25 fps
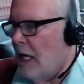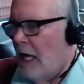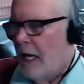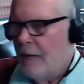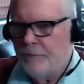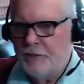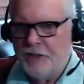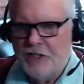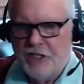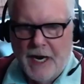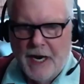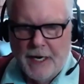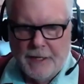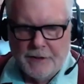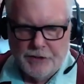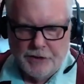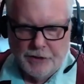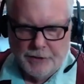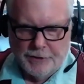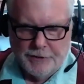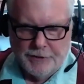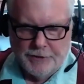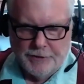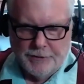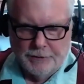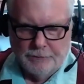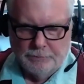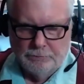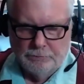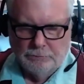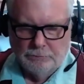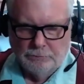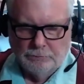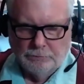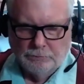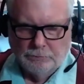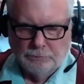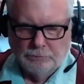objections.
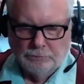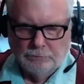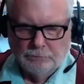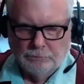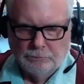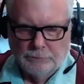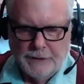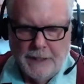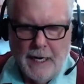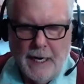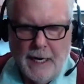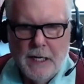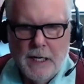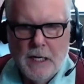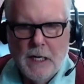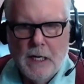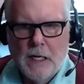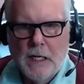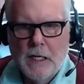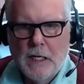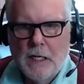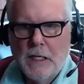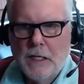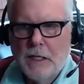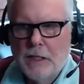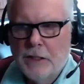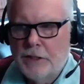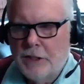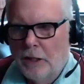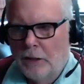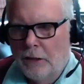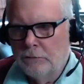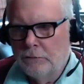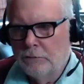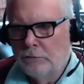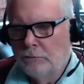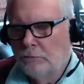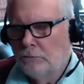Okay,
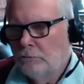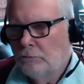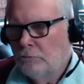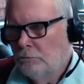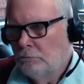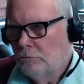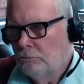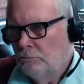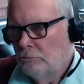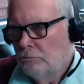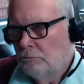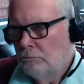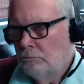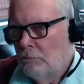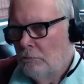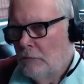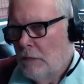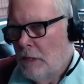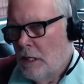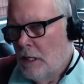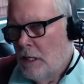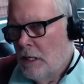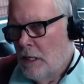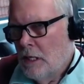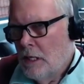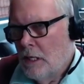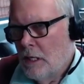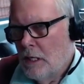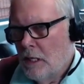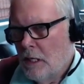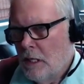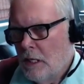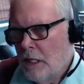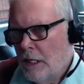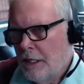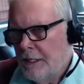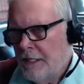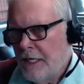so,
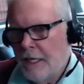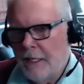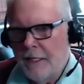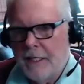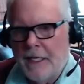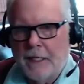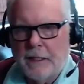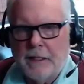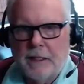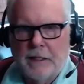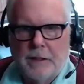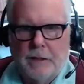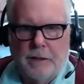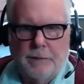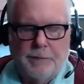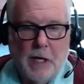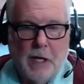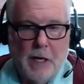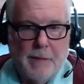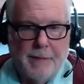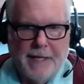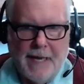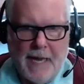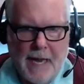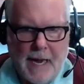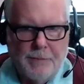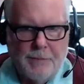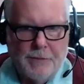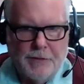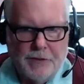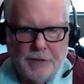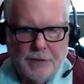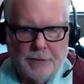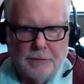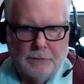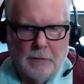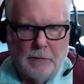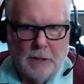and that probably happens
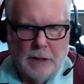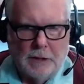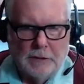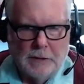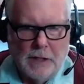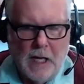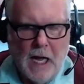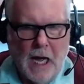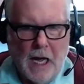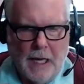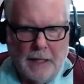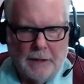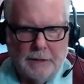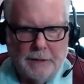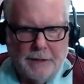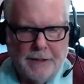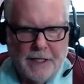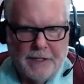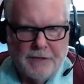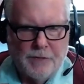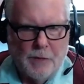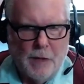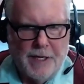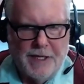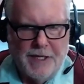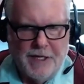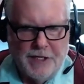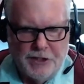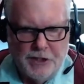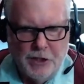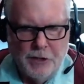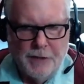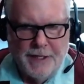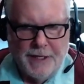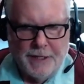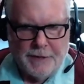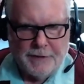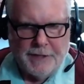a lot, and that's why they do
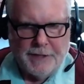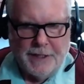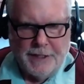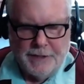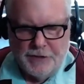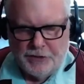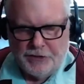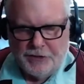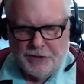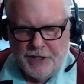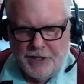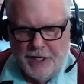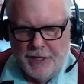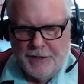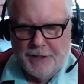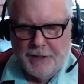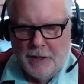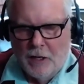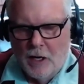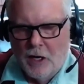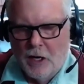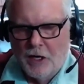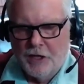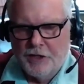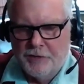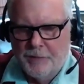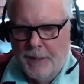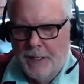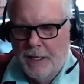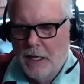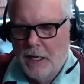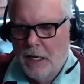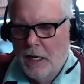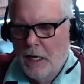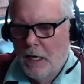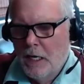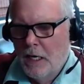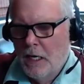this. They just send the garnishment
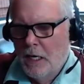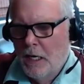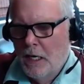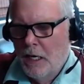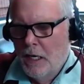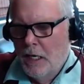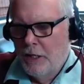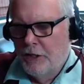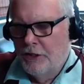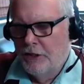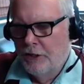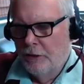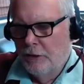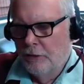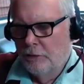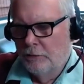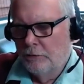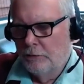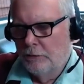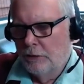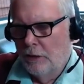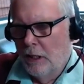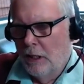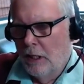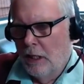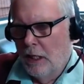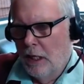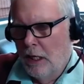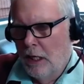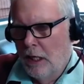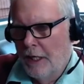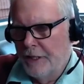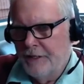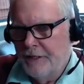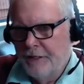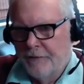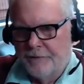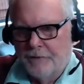to
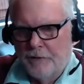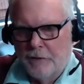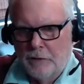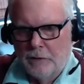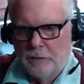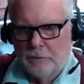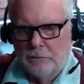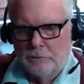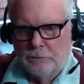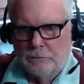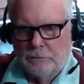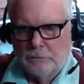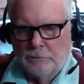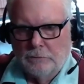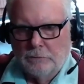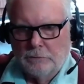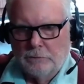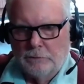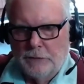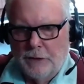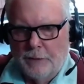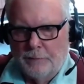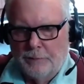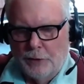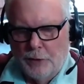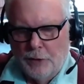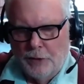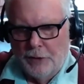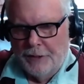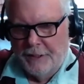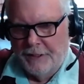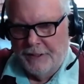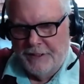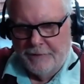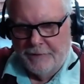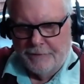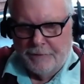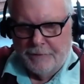a different employer in
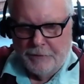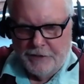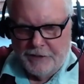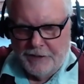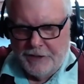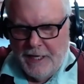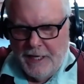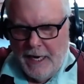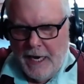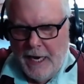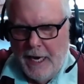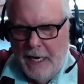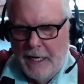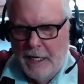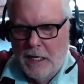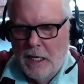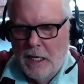a different state,